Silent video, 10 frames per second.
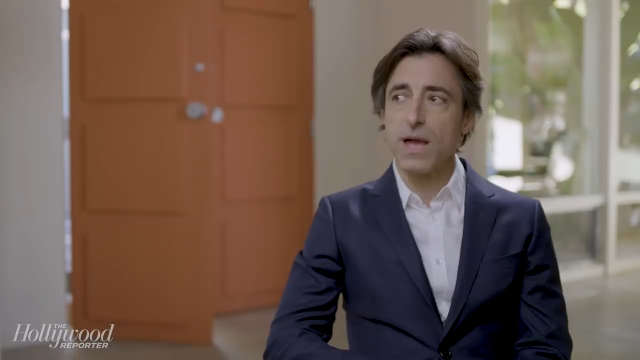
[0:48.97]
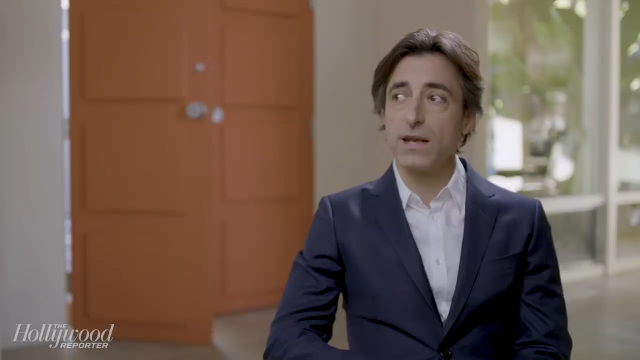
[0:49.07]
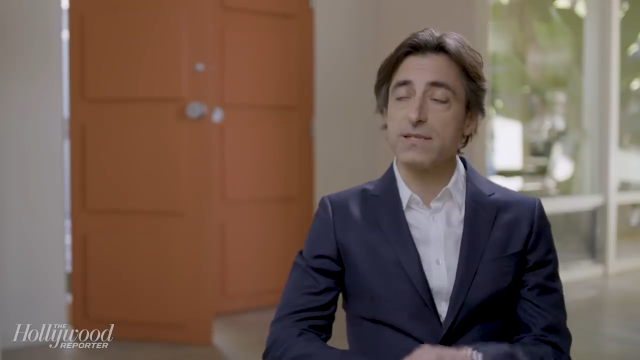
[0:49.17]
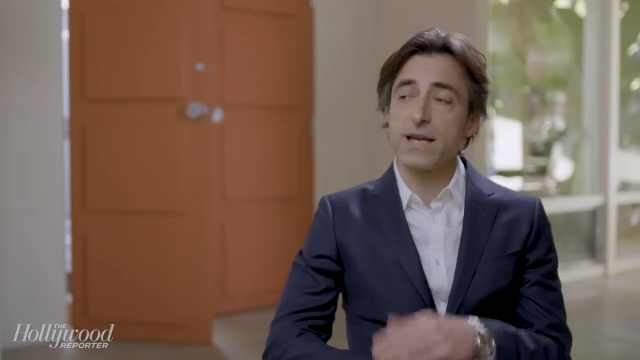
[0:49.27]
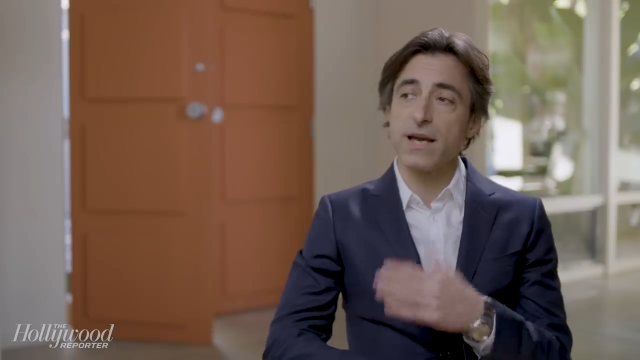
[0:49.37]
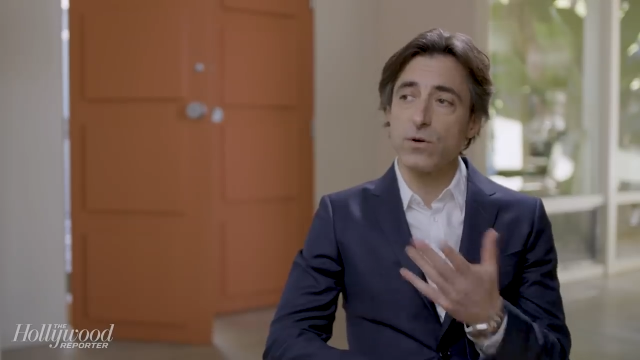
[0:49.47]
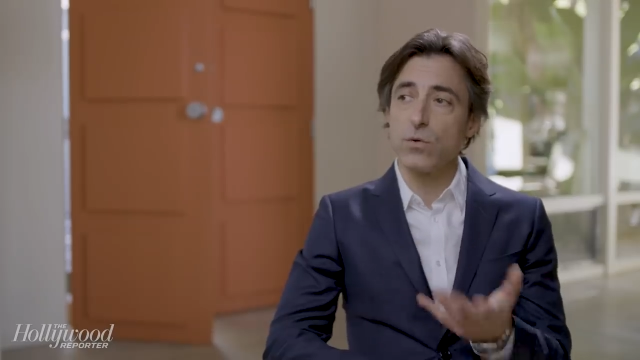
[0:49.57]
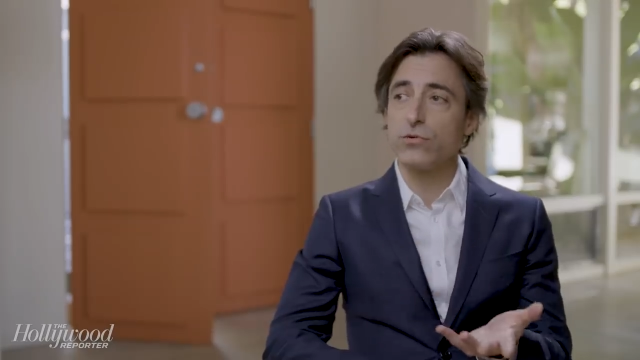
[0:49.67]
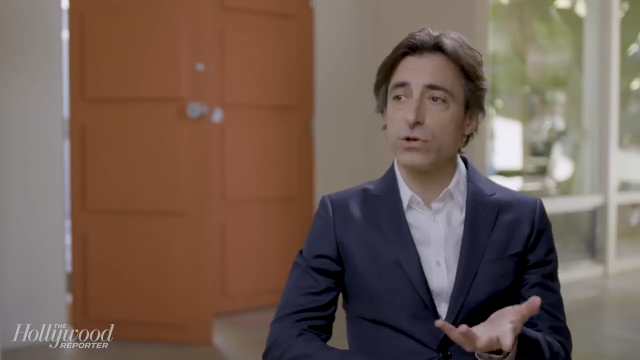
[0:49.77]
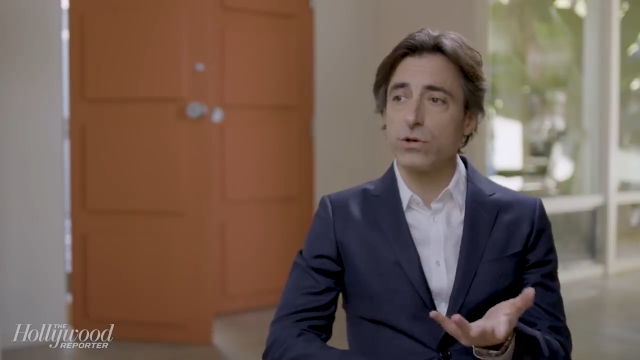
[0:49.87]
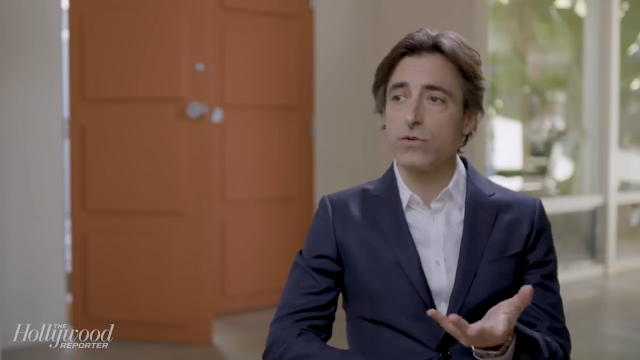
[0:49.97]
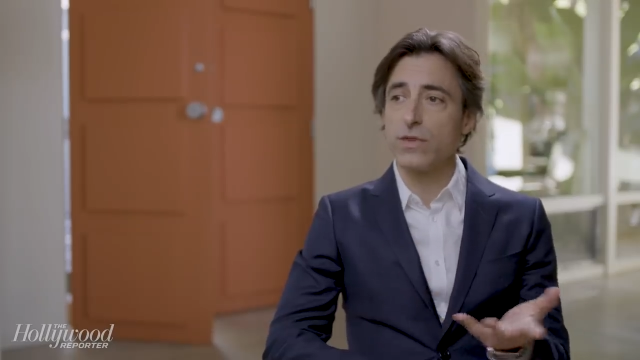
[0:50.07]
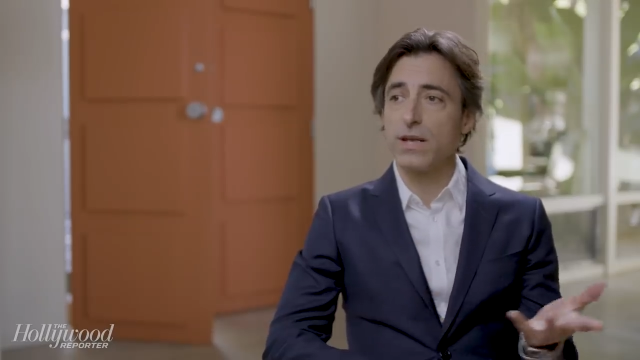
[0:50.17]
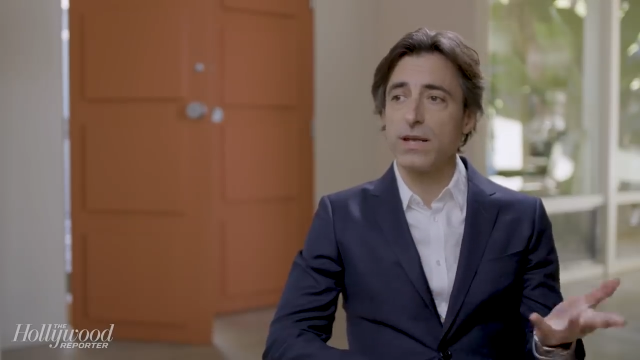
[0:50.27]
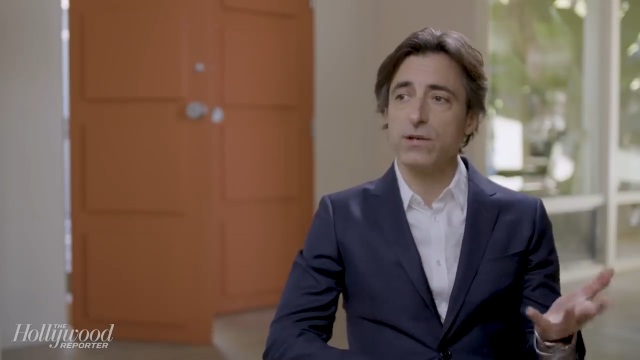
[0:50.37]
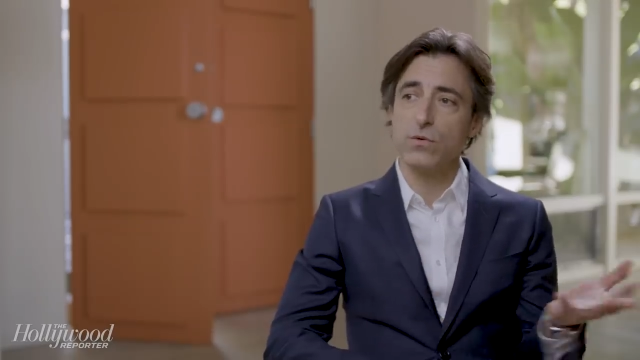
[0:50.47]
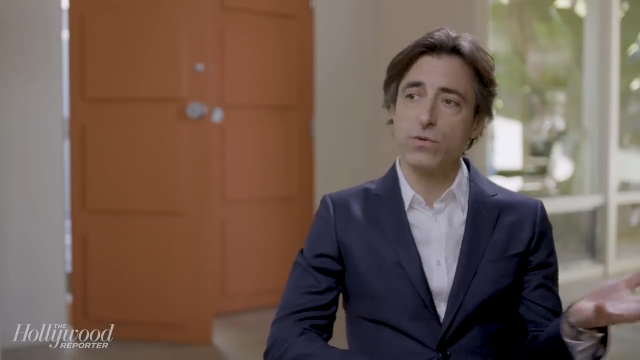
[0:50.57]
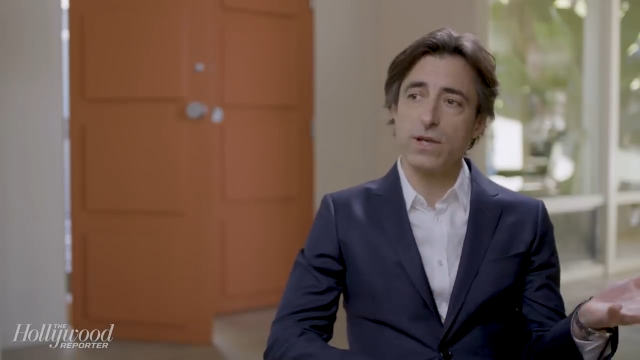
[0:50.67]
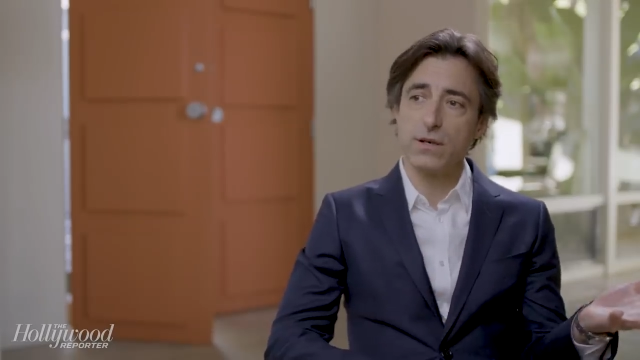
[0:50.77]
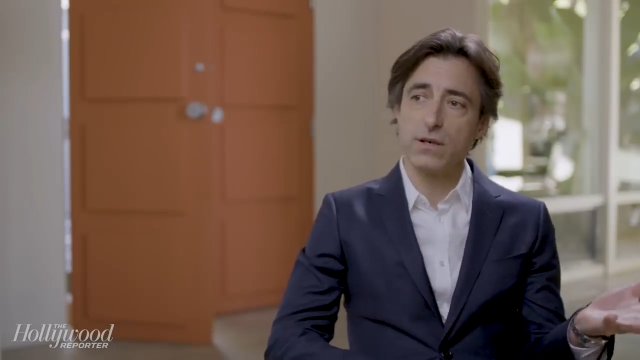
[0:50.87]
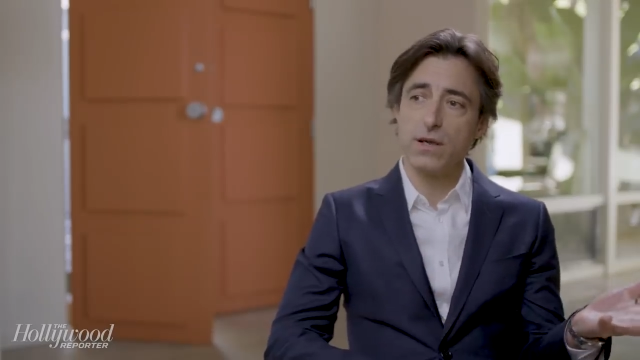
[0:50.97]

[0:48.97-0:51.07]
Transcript: And as I got older, then I knew that